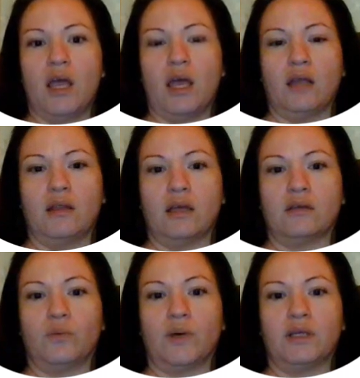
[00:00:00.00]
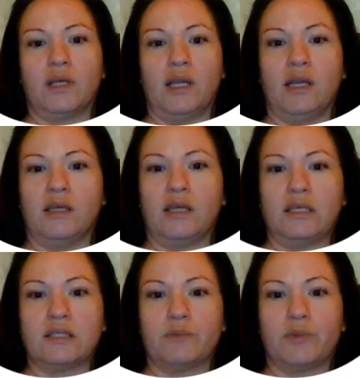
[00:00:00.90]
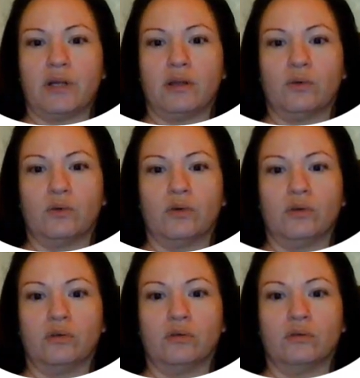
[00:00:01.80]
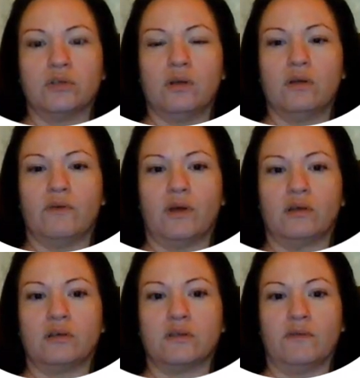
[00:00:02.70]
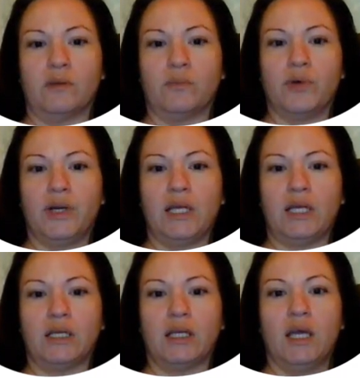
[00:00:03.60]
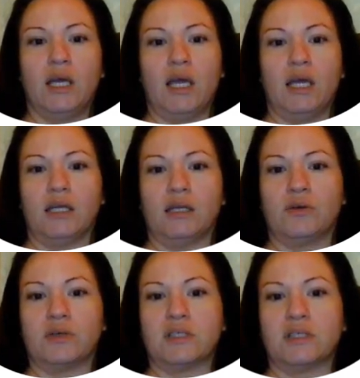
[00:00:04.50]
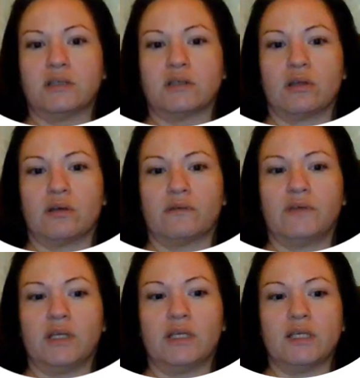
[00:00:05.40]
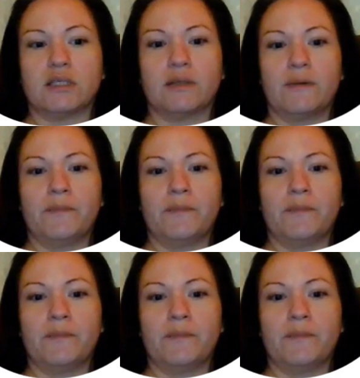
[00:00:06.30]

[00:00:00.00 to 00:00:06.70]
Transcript: And then when Canadian geese spread the oil to their feathers via preening, it increases their fitness.